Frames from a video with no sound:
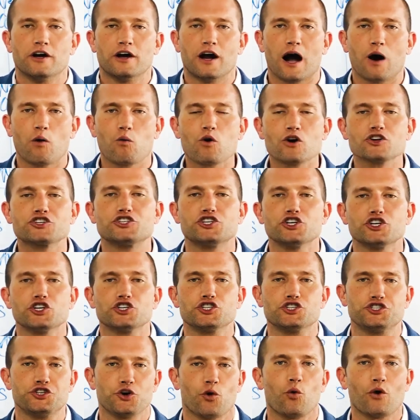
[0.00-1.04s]
I want you to
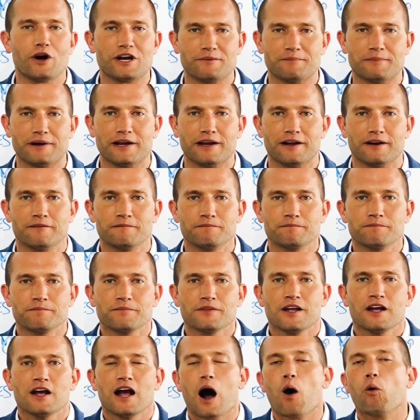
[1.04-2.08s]
join me.
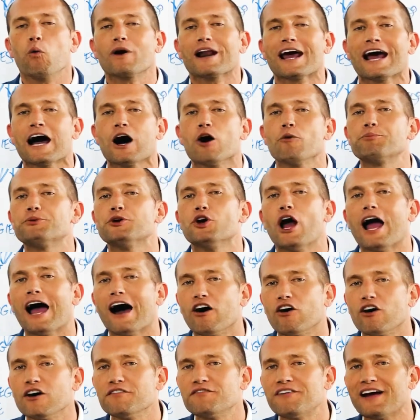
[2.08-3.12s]
I want to help you
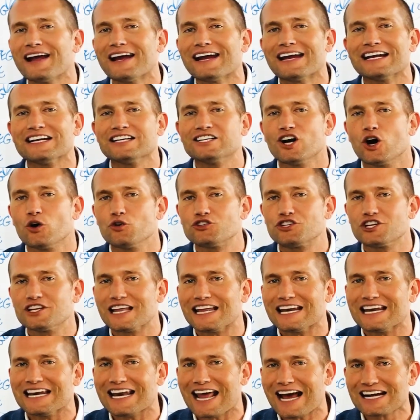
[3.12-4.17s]
elevate and go to the
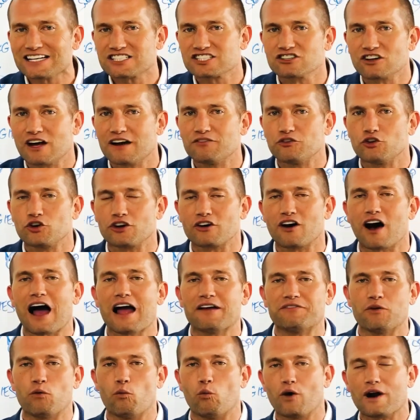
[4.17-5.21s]
next level in
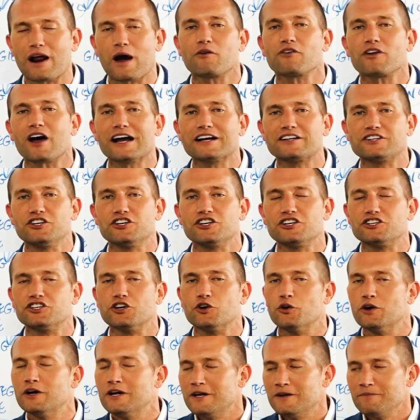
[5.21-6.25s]
life. And what I would like you to
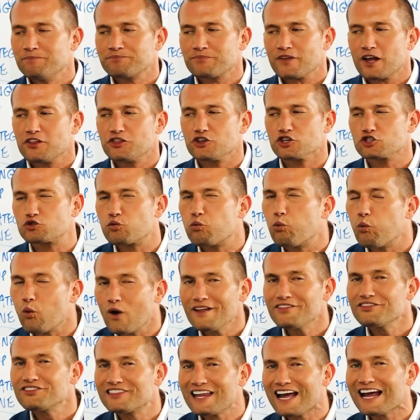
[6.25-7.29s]
do there's
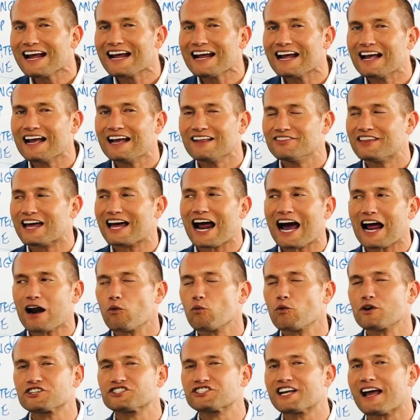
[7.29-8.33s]
one thing that I don't
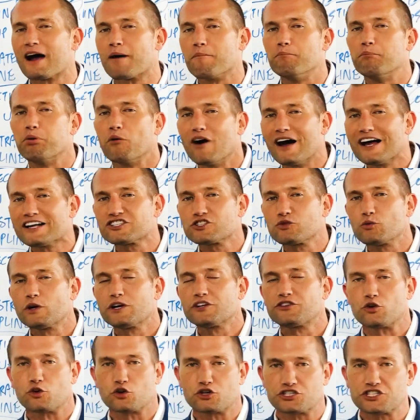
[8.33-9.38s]
want to say I'm blessed
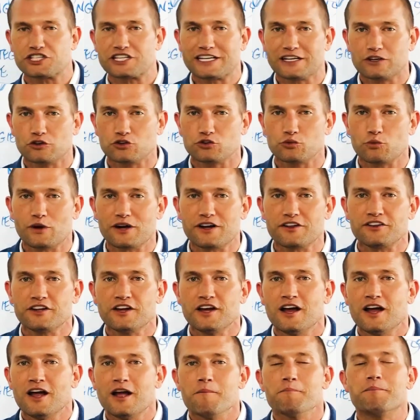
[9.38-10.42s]
with or skilled with,
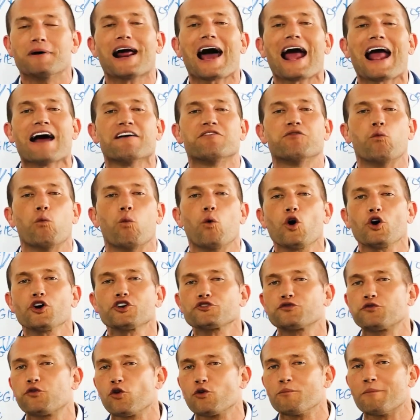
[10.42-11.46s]
but I have worked
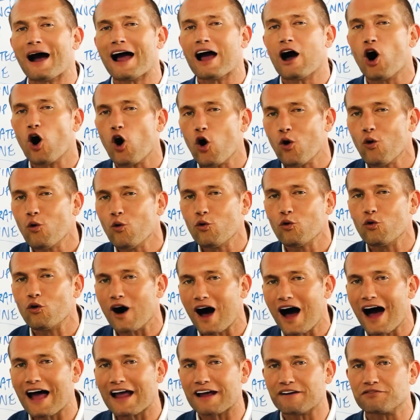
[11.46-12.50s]
for my whole
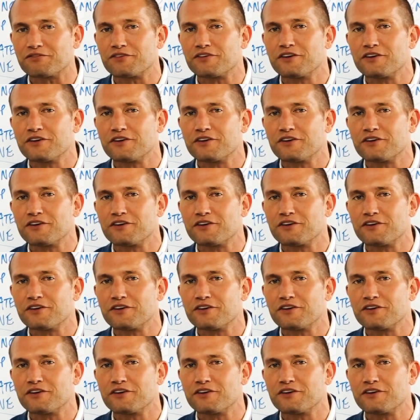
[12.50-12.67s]
life.